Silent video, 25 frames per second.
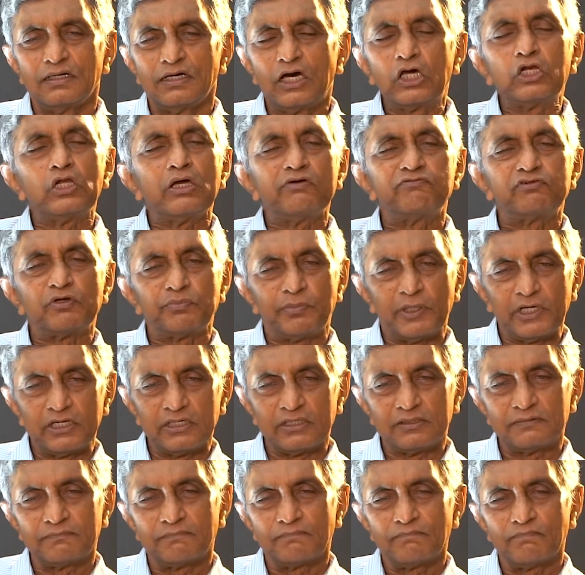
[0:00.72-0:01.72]
Hello,
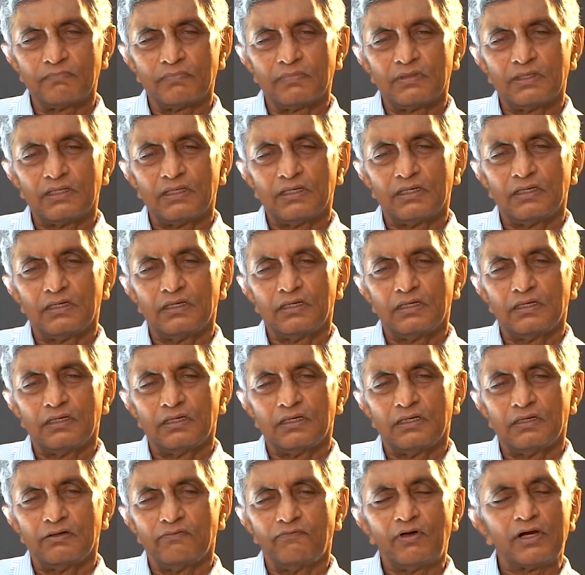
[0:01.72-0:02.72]
everybody.
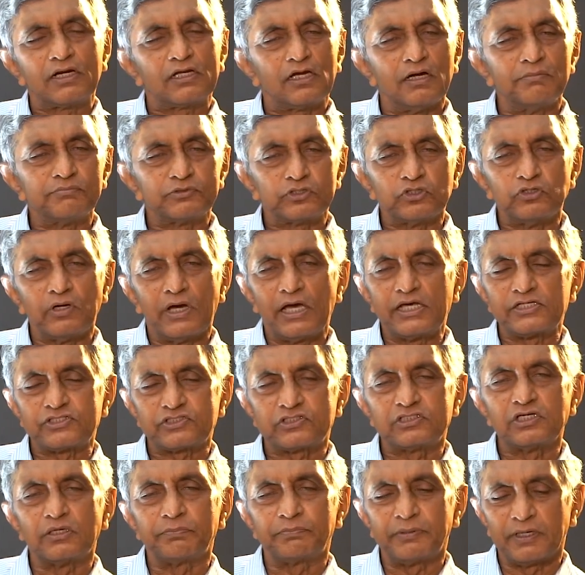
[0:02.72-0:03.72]
Welcome to
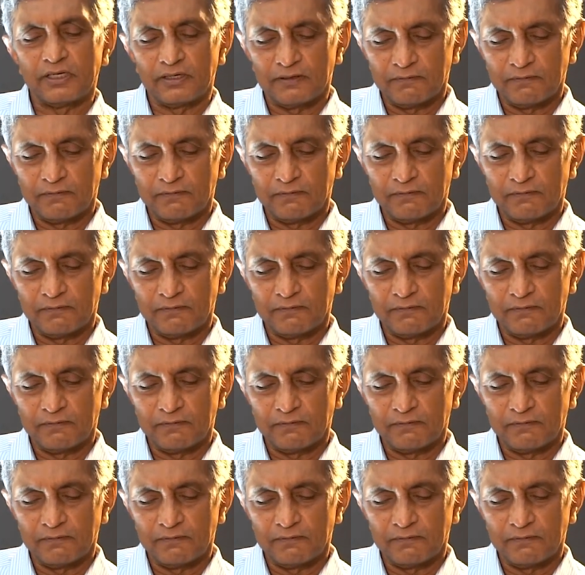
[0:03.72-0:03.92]
Ask JP.